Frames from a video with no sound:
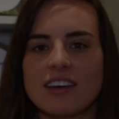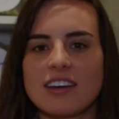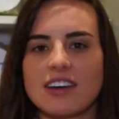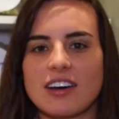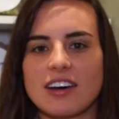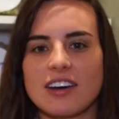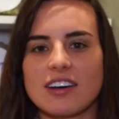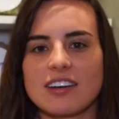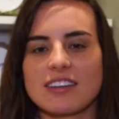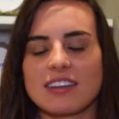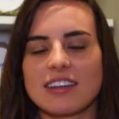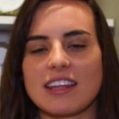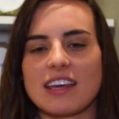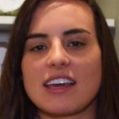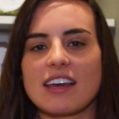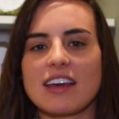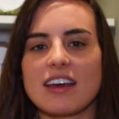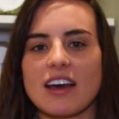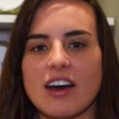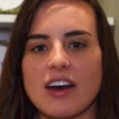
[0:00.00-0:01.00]

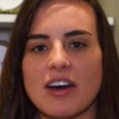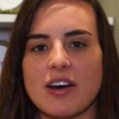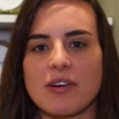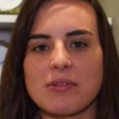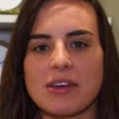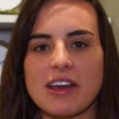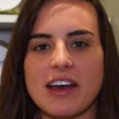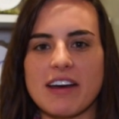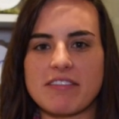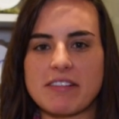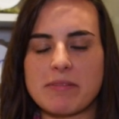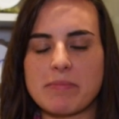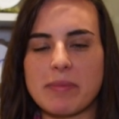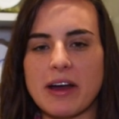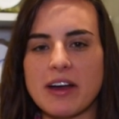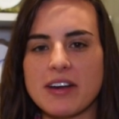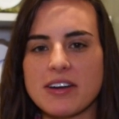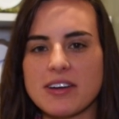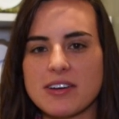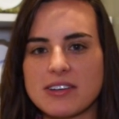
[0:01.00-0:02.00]
Currently, uh, we have a
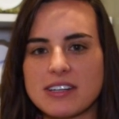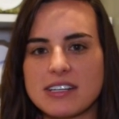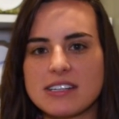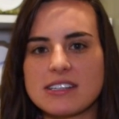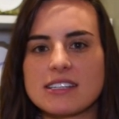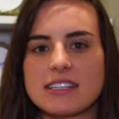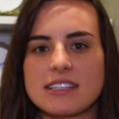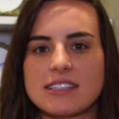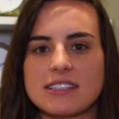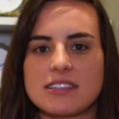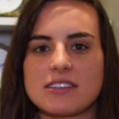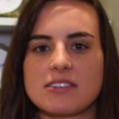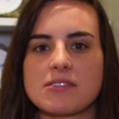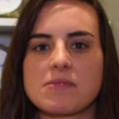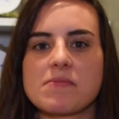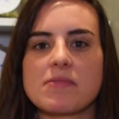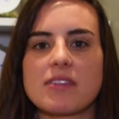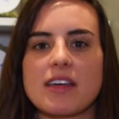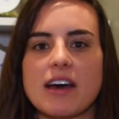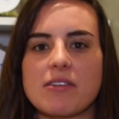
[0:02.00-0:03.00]
barcoding
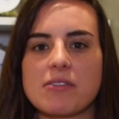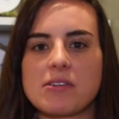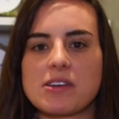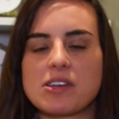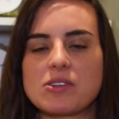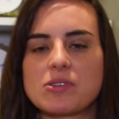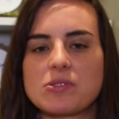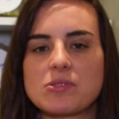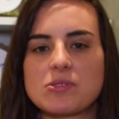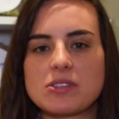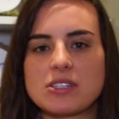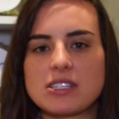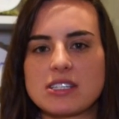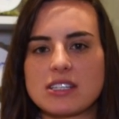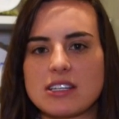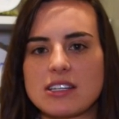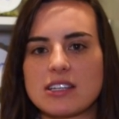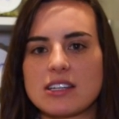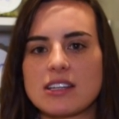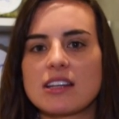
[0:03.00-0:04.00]
system that we use
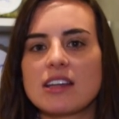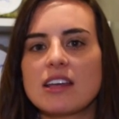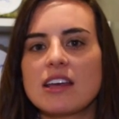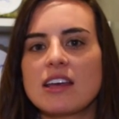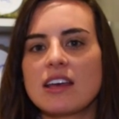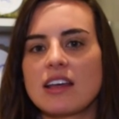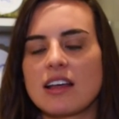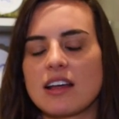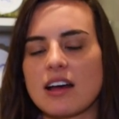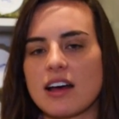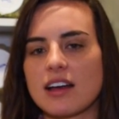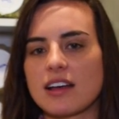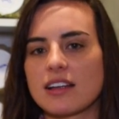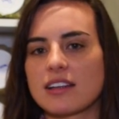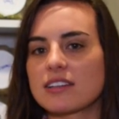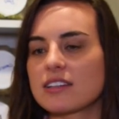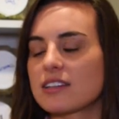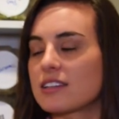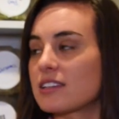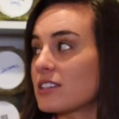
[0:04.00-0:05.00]
to
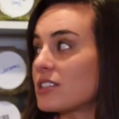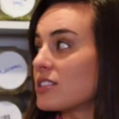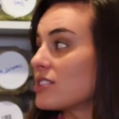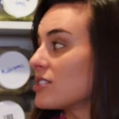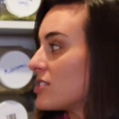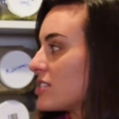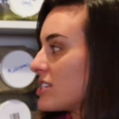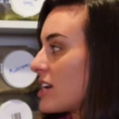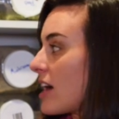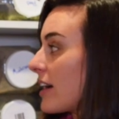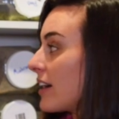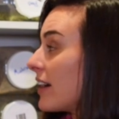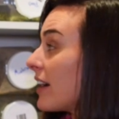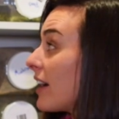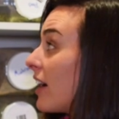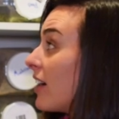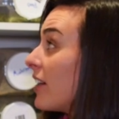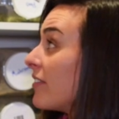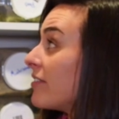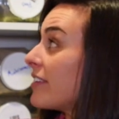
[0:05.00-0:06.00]
uh, check
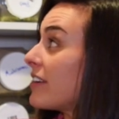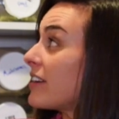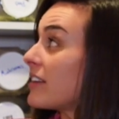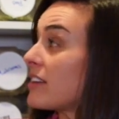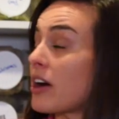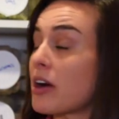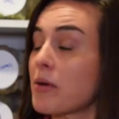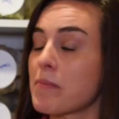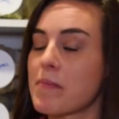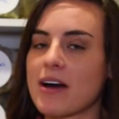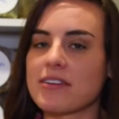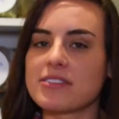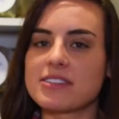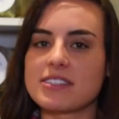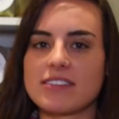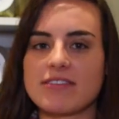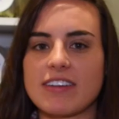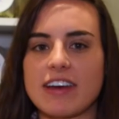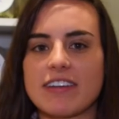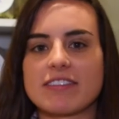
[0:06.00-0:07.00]
our
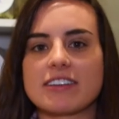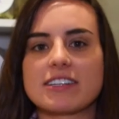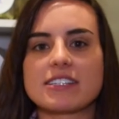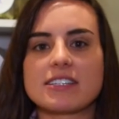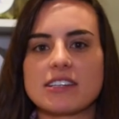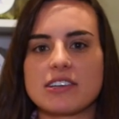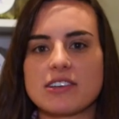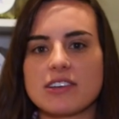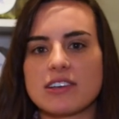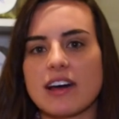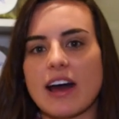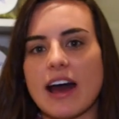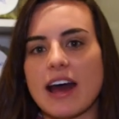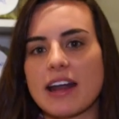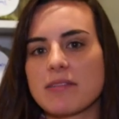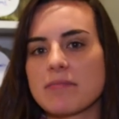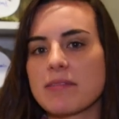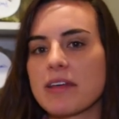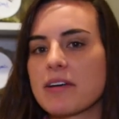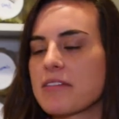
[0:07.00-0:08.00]
amounts of every single
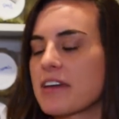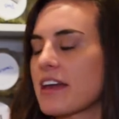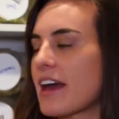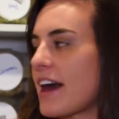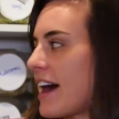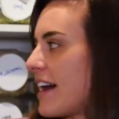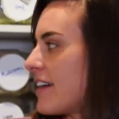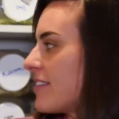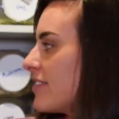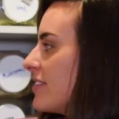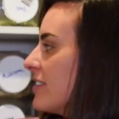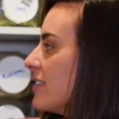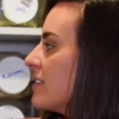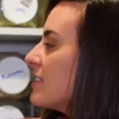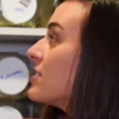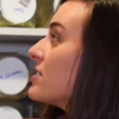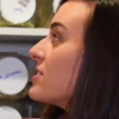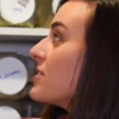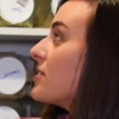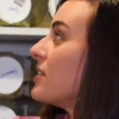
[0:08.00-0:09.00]
item that we have.
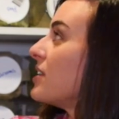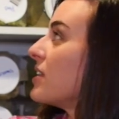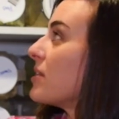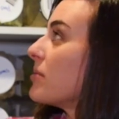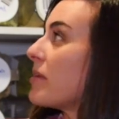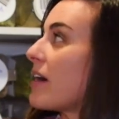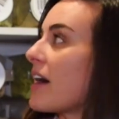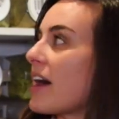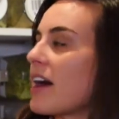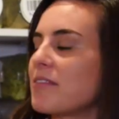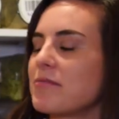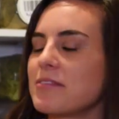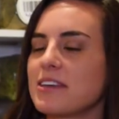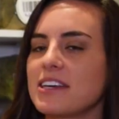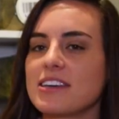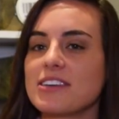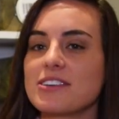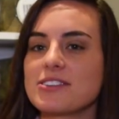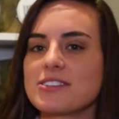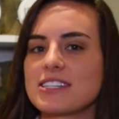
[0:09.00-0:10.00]
So here behind
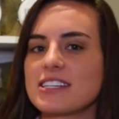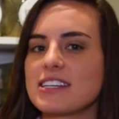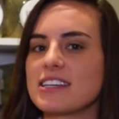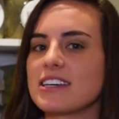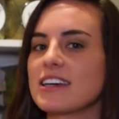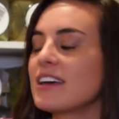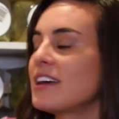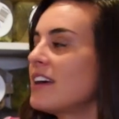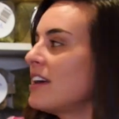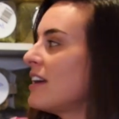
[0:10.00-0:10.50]
me you see